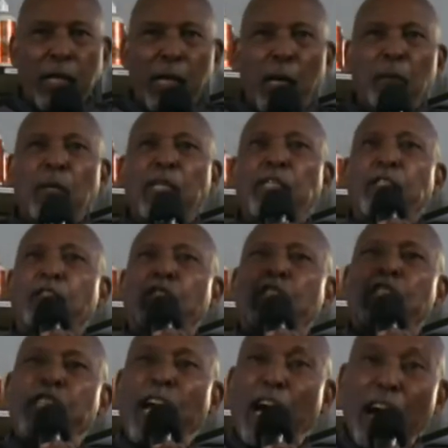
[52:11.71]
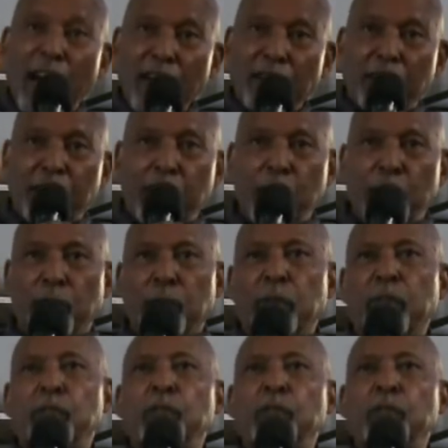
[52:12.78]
I'm ready to die for you.